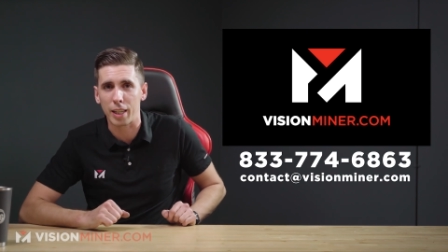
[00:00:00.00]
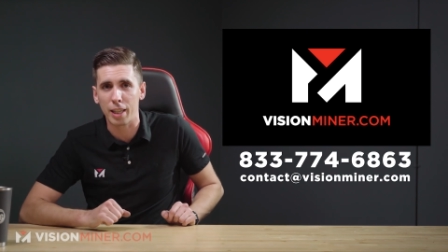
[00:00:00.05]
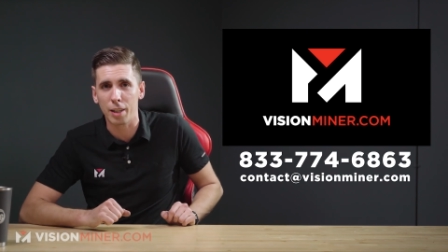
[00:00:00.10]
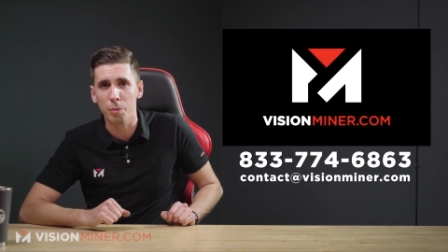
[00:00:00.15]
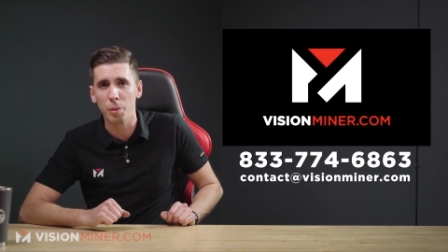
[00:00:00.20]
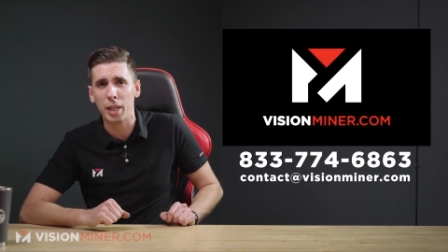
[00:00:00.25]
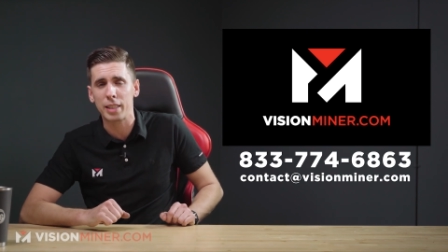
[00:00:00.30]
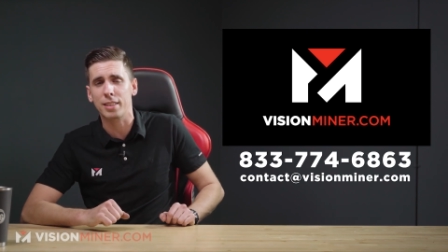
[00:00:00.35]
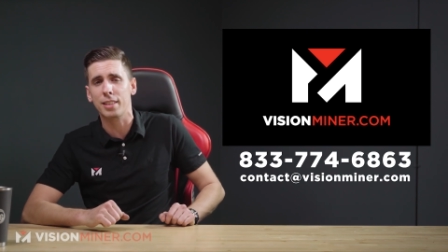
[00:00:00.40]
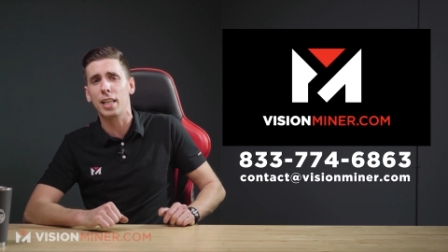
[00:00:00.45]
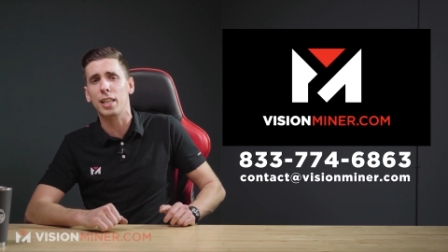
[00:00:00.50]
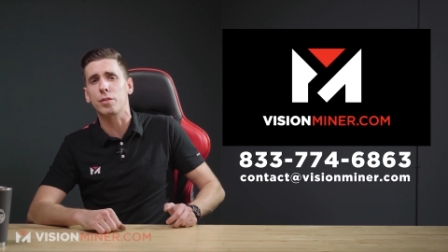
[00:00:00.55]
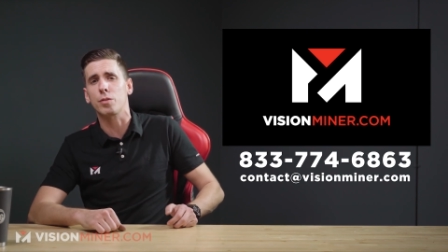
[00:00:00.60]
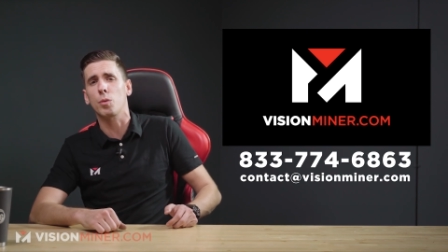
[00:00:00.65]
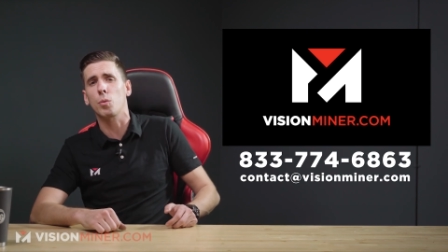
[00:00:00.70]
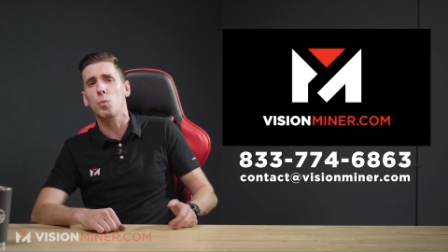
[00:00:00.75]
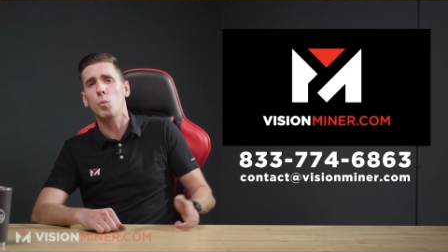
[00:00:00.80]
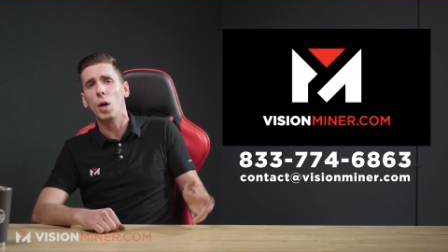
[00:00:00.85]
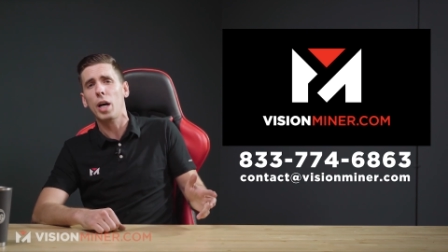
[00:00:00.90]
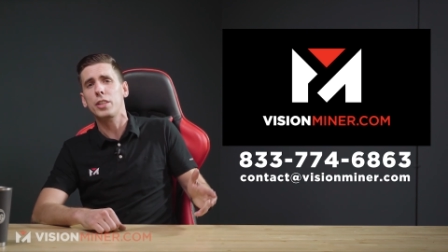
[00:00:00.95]
Anyway, thanks
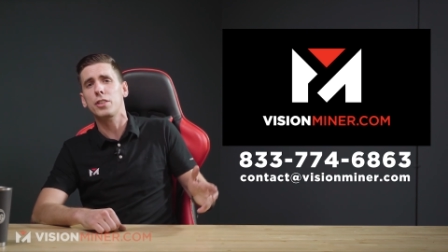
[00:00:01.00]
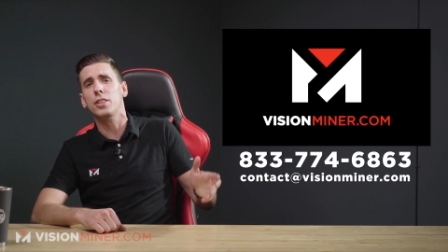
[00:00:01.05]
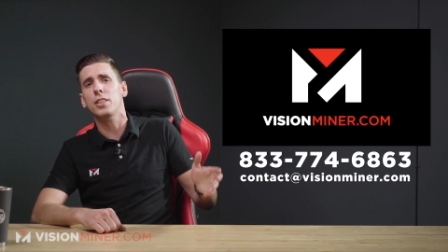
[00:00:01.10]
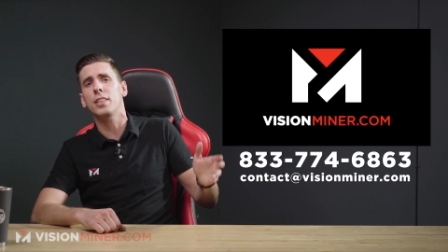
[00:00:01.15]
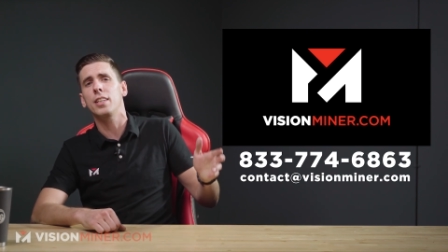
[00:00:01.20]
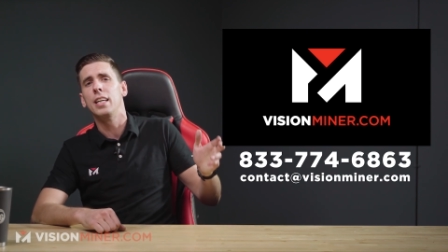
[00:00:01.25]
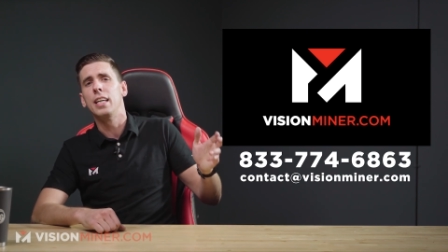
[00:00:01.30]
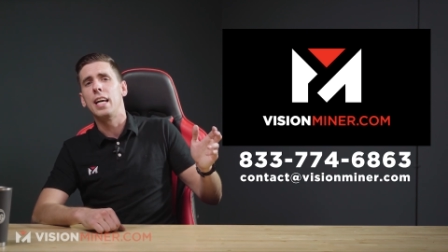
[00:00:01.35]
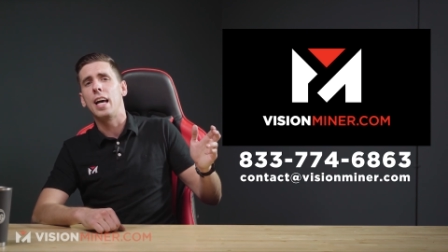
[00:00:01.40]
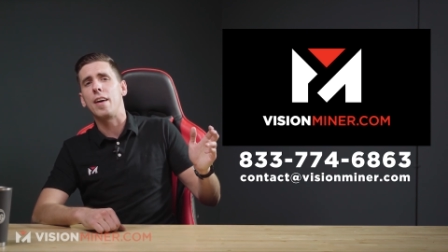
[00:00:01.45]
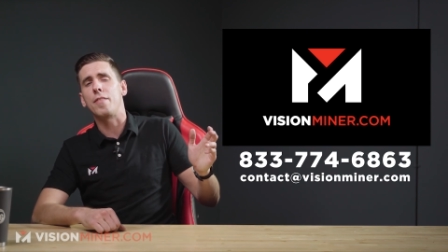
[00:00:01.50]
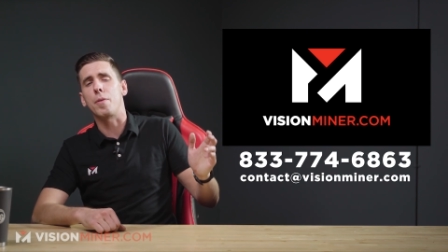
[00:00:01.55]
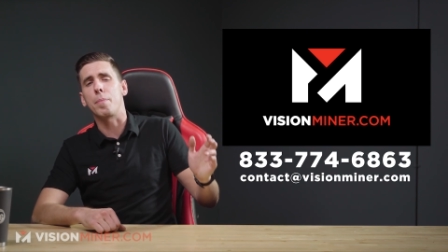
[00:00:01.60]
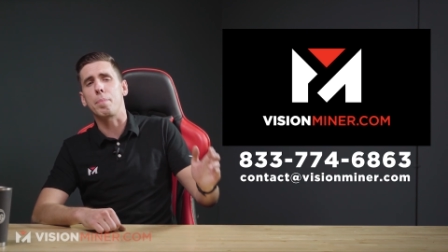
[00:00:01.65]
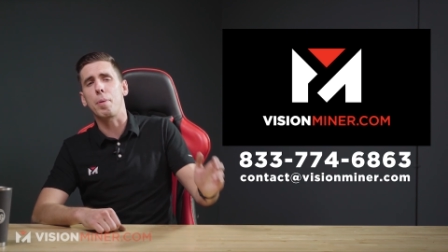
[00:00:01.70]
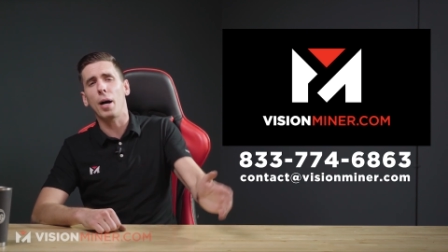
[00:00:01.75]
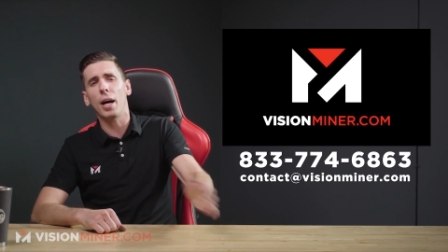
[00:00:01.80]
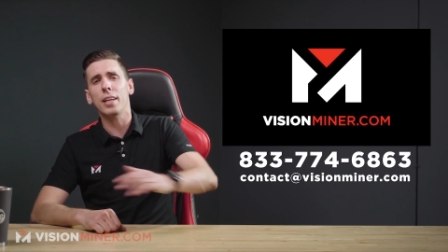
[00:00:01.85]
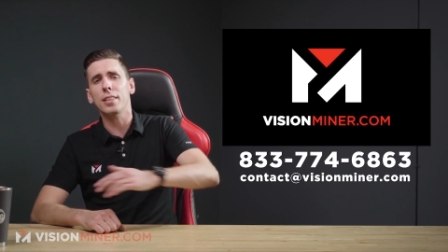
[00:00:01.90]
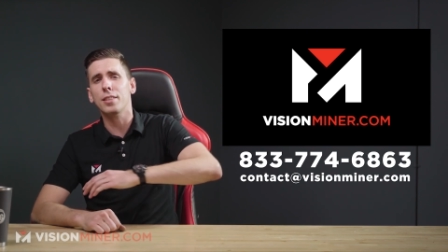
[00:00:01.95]
for watching. Have a
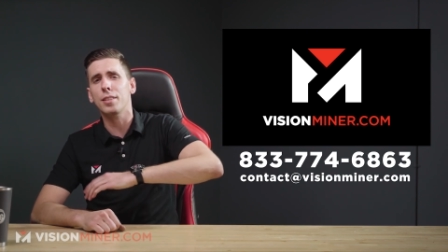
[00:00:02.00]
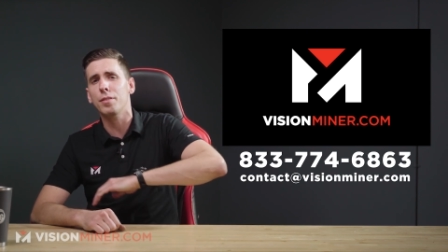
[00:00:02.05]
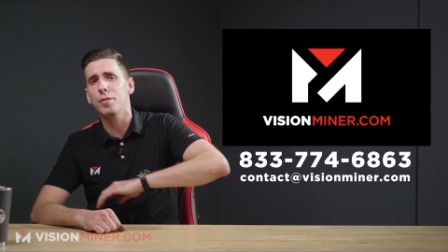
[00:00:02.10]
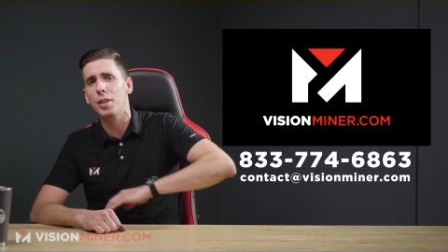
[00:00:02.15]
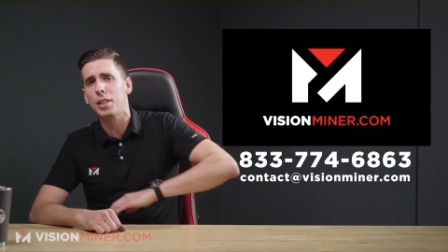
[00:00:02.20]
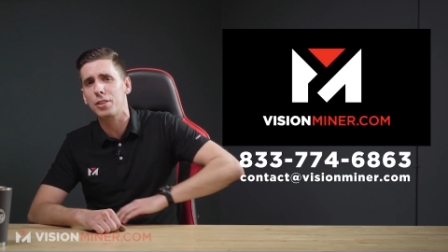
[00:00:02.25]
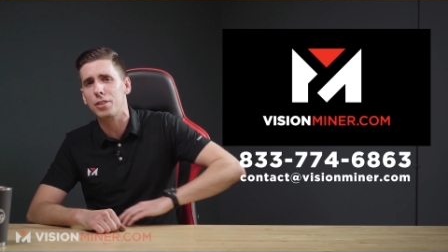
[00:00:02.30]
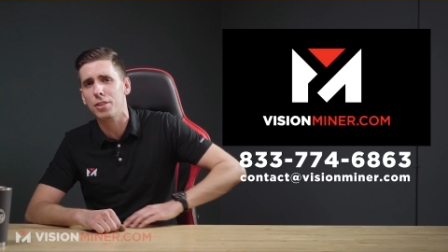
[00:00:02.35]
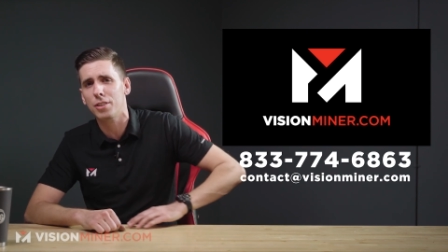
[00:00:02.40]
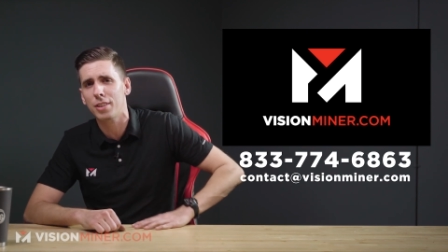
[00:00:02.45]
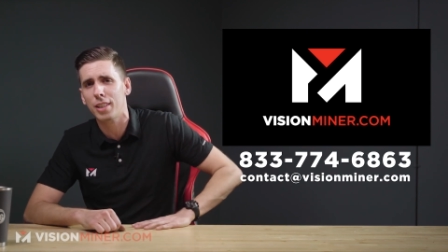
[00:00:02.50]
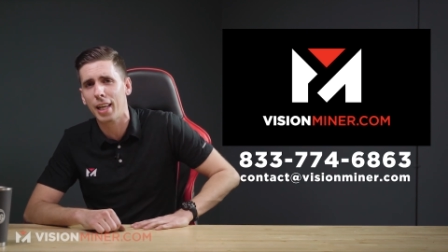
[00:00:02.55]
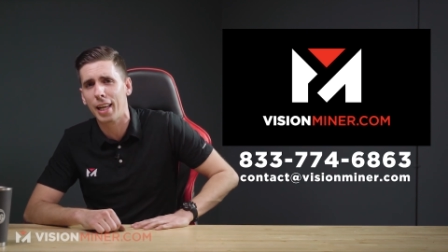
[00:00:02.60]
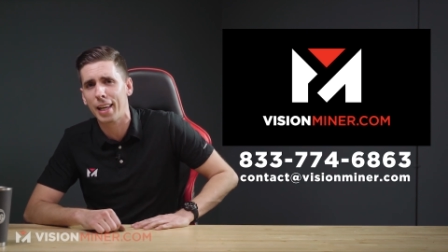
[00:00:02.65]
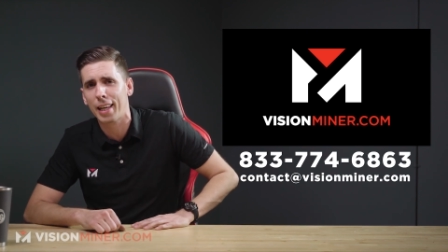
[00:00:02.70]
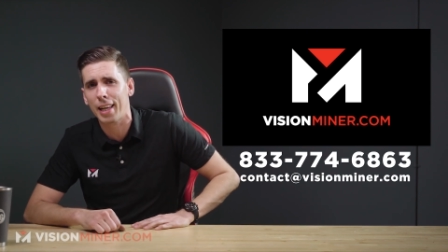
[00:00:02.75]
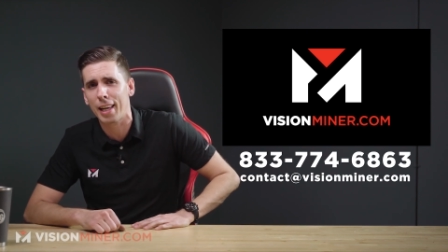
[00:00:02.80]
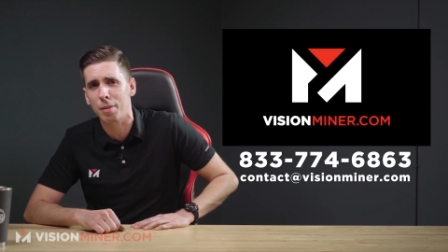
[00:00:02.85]
positive rest of your day,